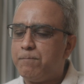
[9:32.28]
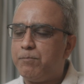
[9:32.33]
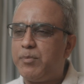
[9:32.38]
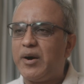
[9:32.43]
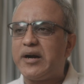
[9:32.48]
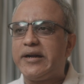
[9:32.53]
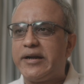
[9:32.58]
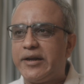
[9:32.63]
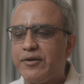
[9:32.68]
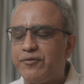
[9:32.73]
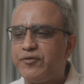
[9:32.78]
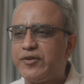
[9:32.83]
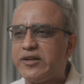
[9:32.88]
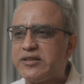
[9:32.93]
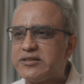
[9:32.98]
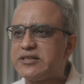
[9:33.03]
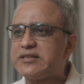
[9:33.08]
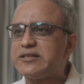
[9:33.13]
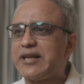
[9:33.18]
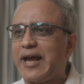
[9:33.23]
But
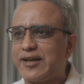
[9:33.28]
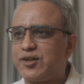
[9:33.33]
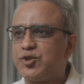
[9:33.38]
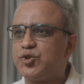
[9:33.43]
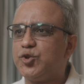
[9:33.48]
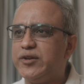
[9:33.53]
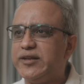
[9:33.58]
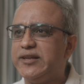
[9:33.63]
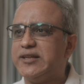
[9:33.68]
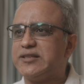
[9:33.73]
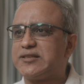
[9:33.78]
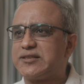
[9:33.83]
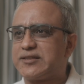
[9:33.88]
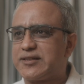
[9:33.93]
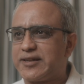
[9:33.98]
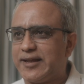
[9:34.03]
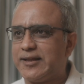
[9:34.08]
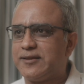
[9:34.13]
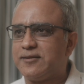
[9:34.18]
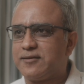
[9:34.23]
difference is actually a
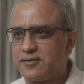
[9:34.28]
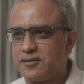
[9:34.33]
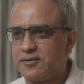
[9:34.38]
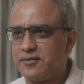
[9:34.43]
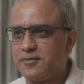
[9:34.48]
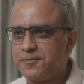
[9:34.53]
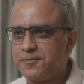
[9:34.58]
strength.